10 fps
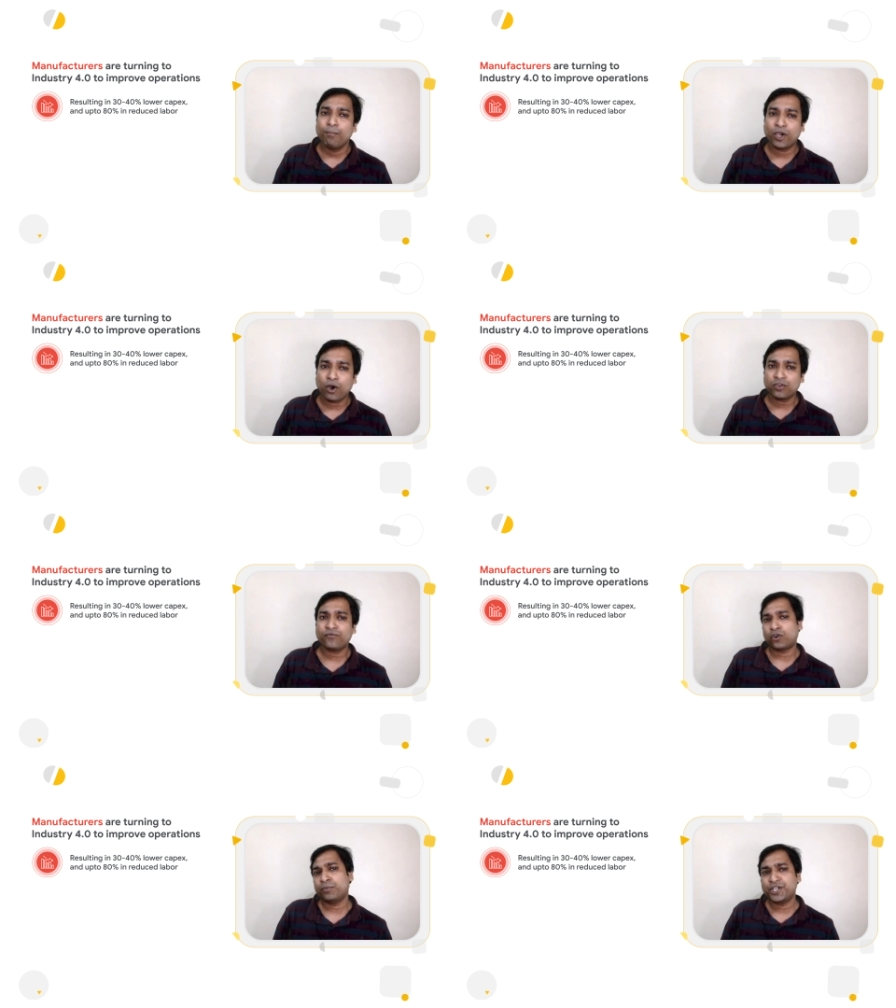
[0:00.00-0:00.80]
because of
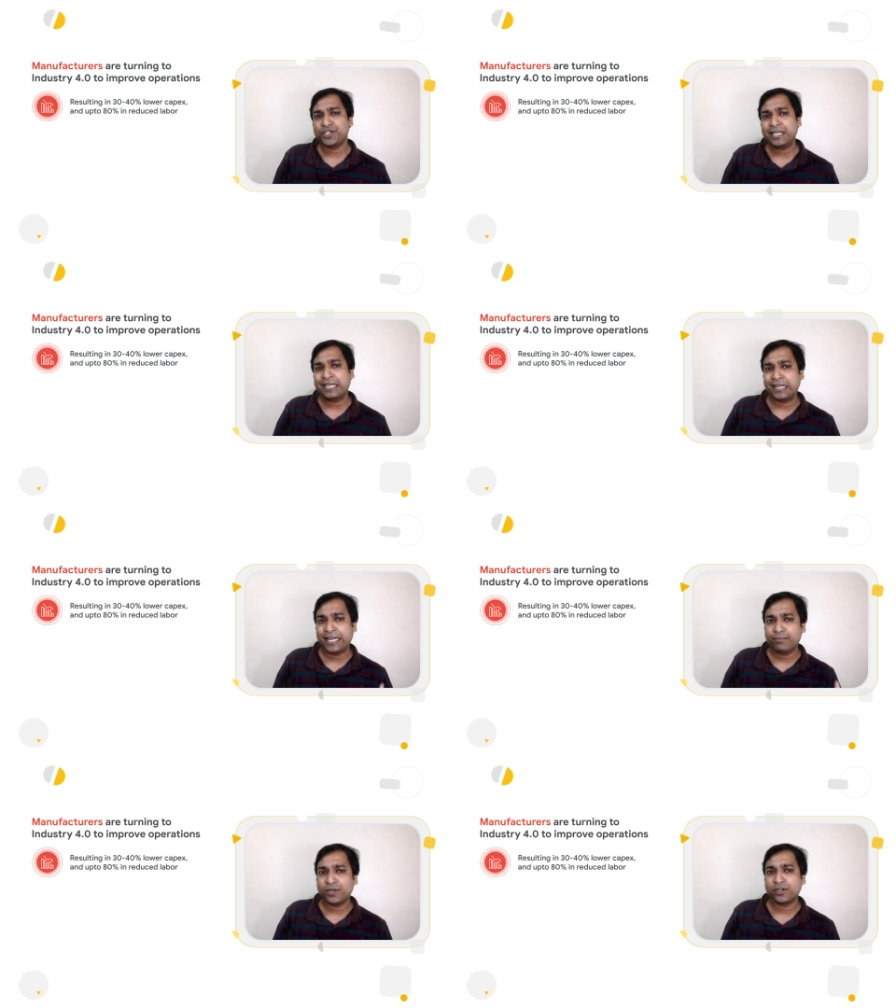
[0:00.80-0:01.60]
automation in a
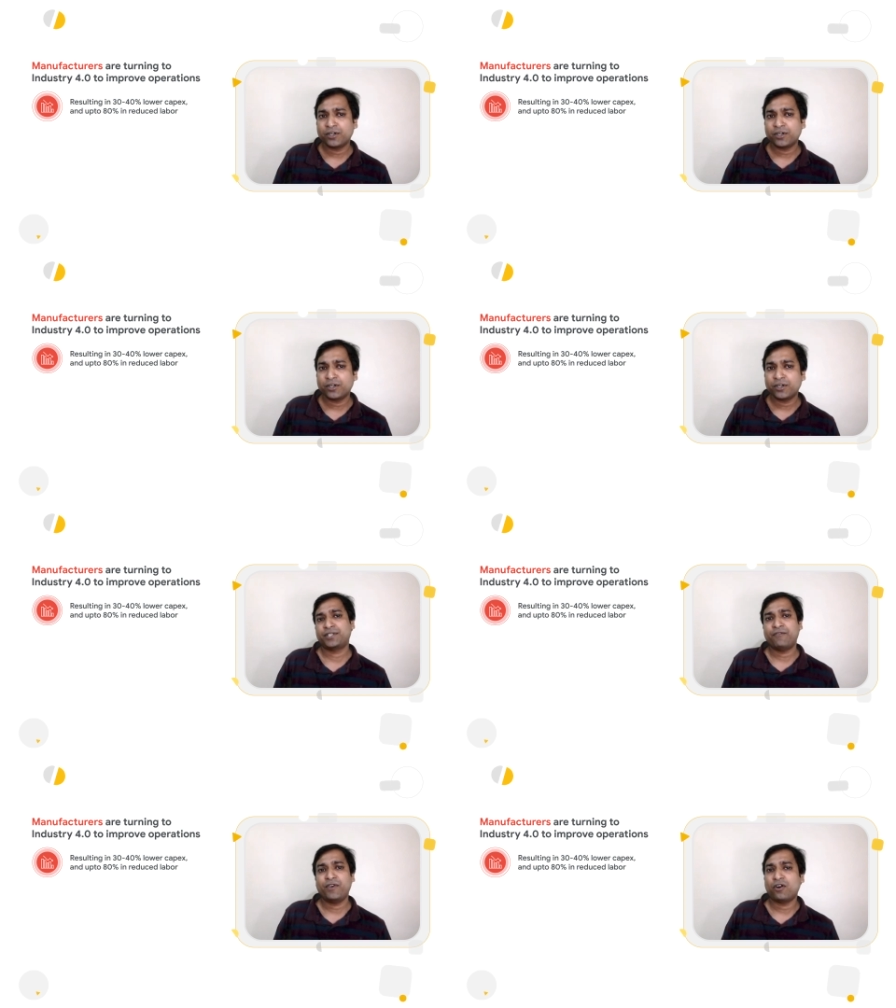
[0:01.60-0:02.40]
labor cost
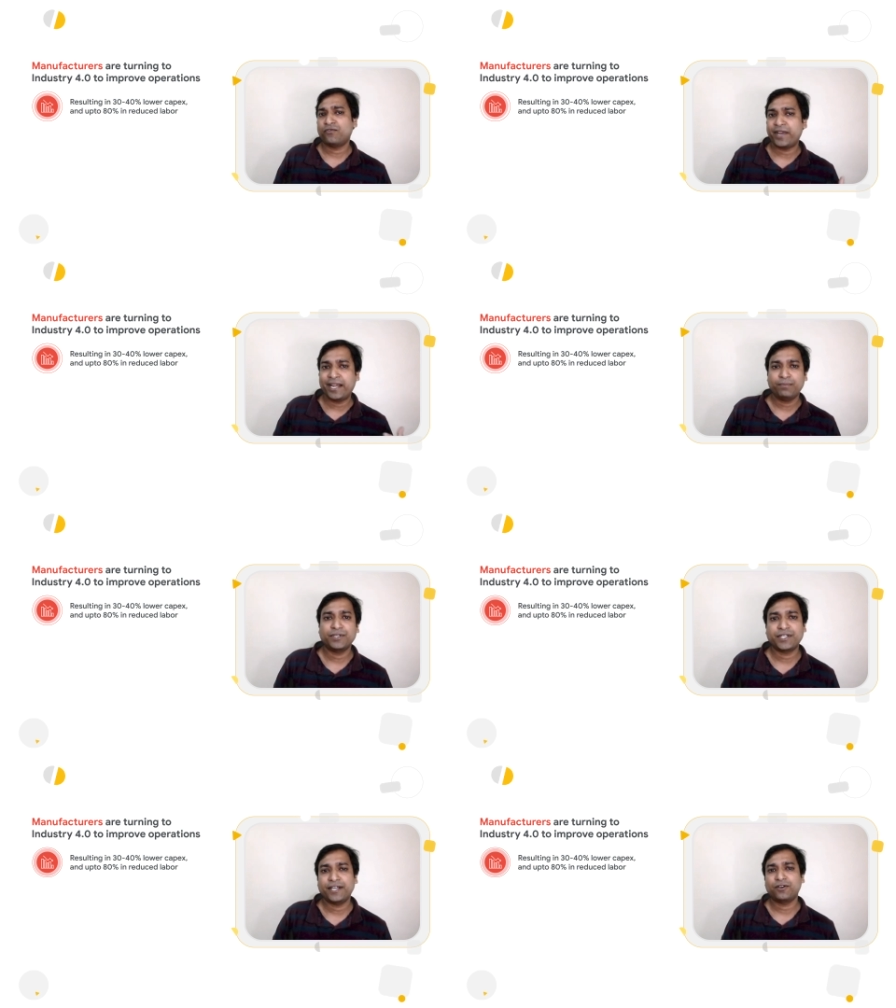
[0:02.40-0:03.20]
saving of
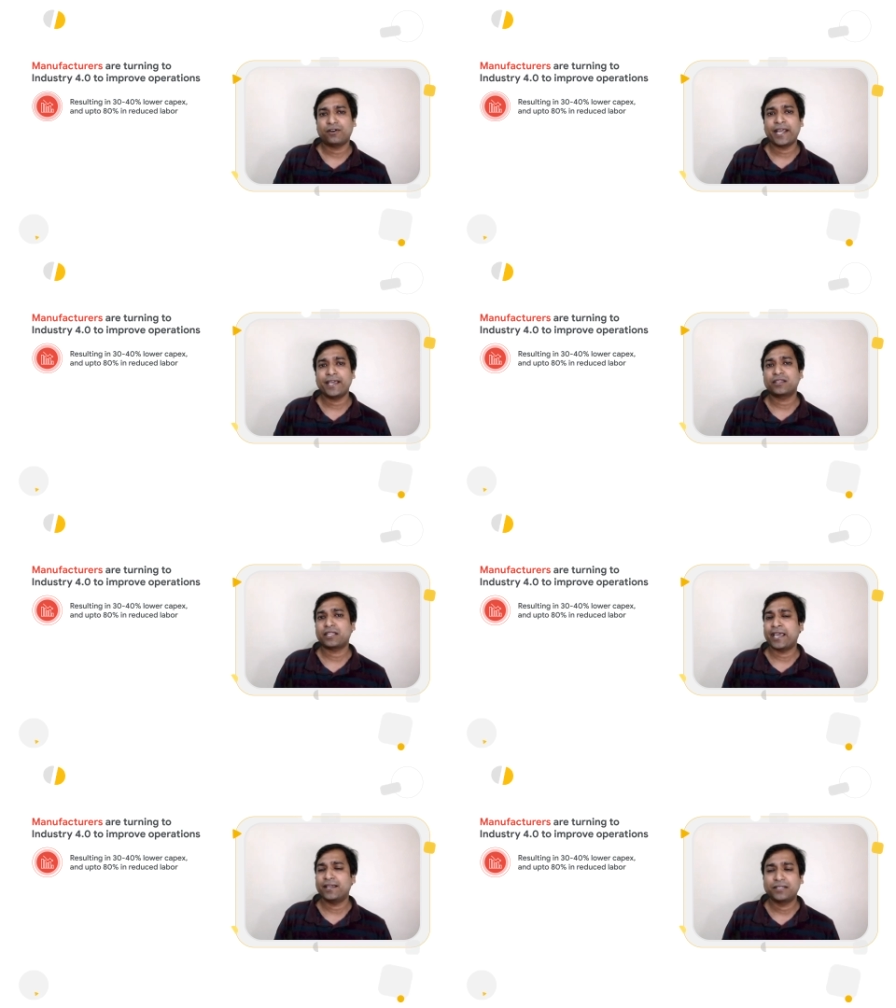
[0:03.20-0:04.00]
80% or less
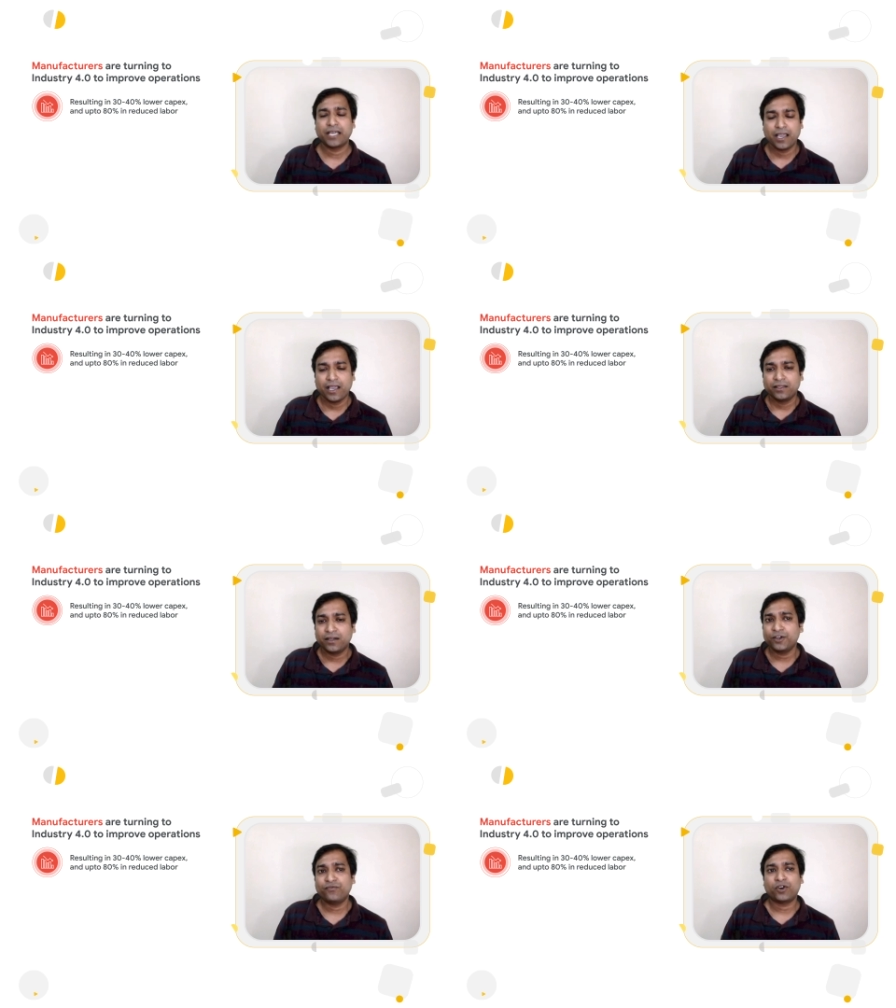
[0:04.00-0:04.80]
and
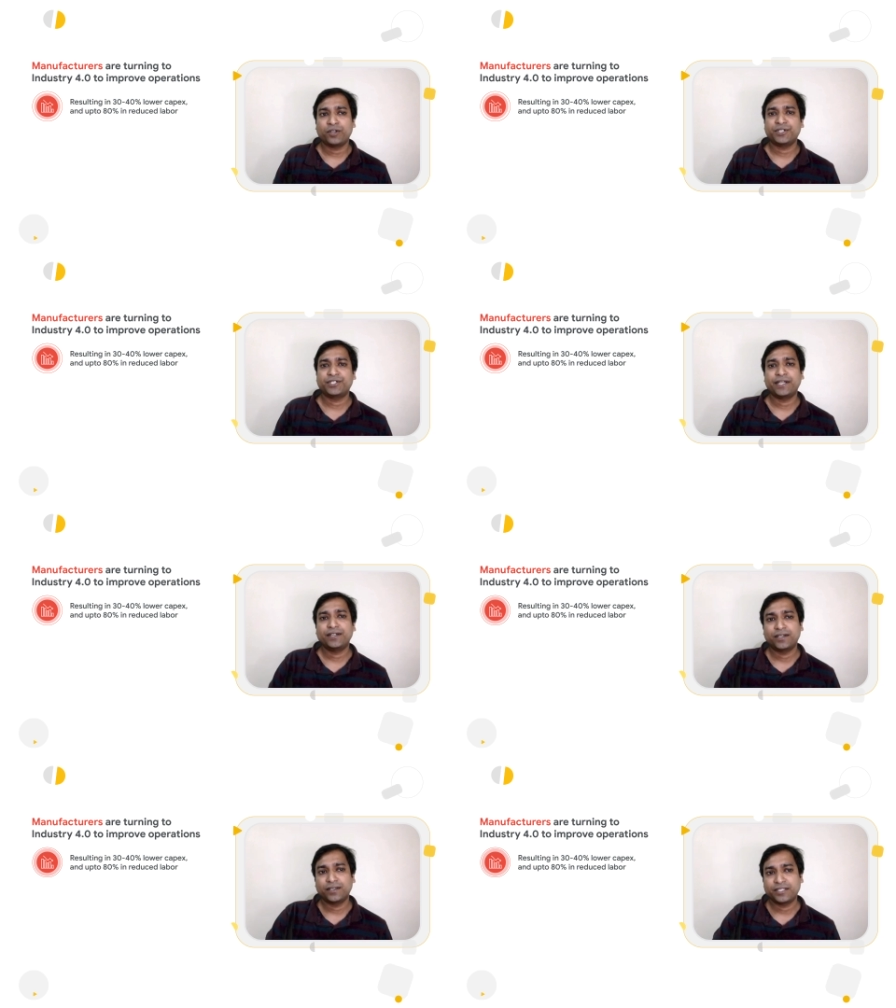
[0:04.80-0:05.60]
30 to
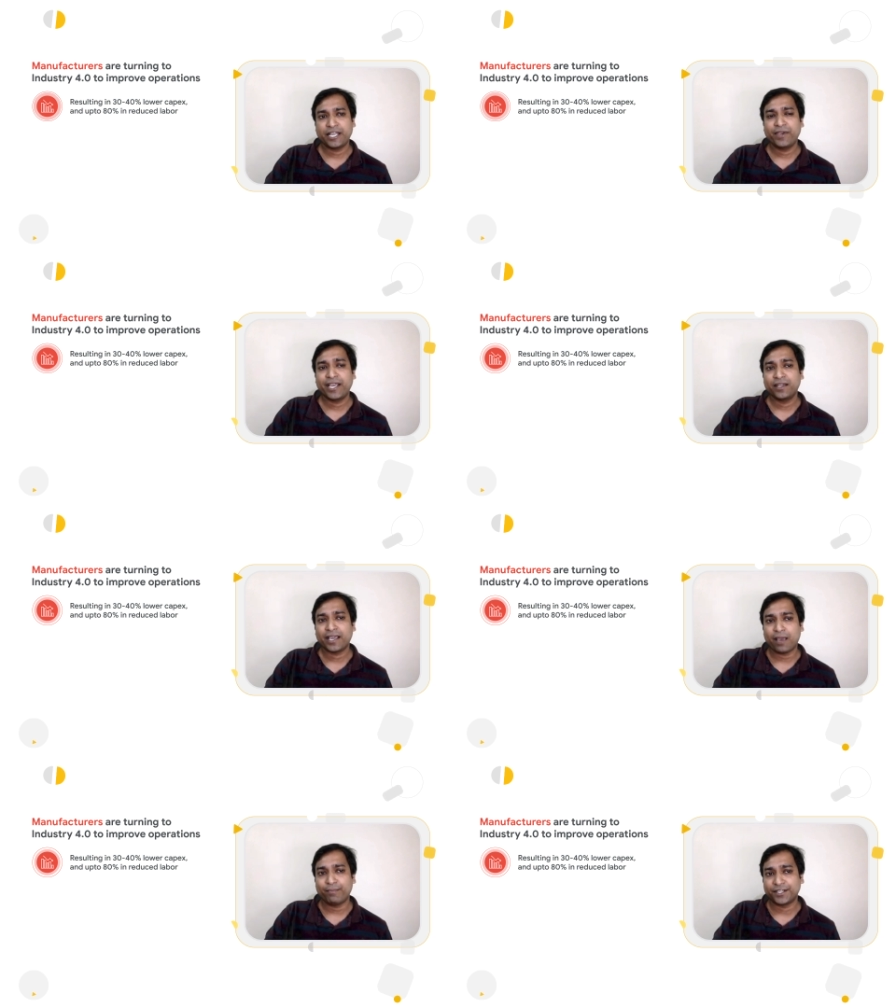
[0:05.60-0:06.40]
40% saving in the
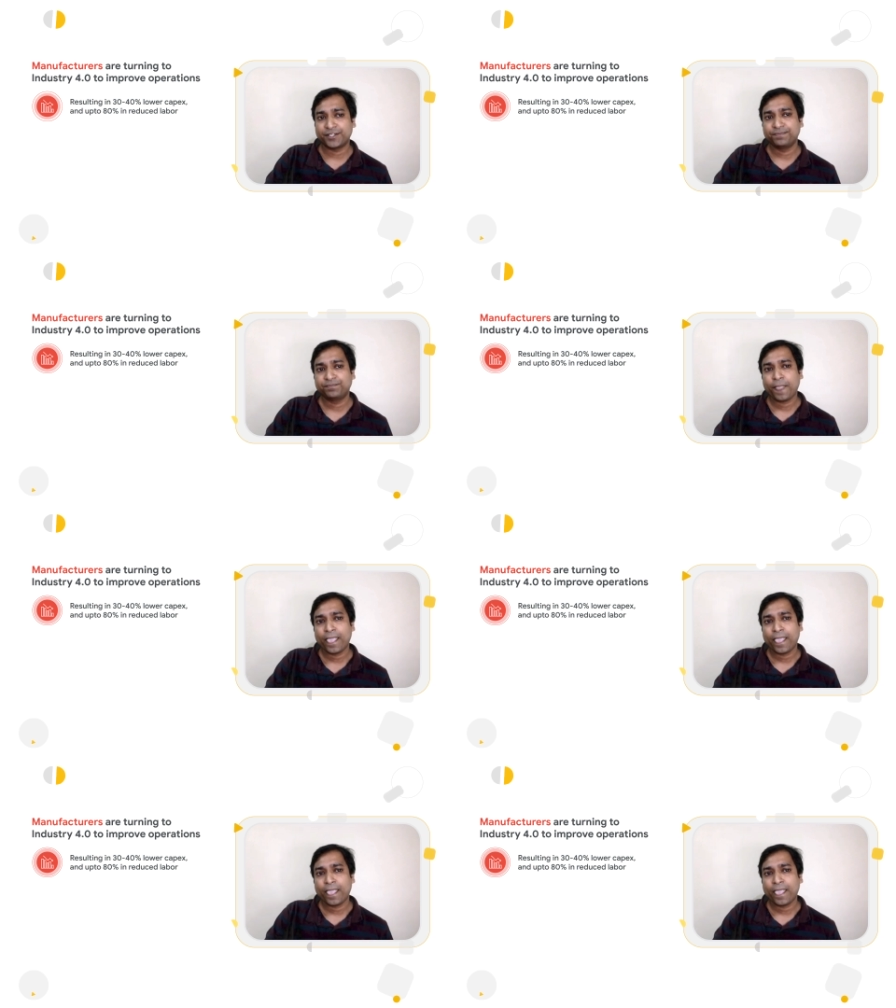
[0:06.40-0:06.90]
capex.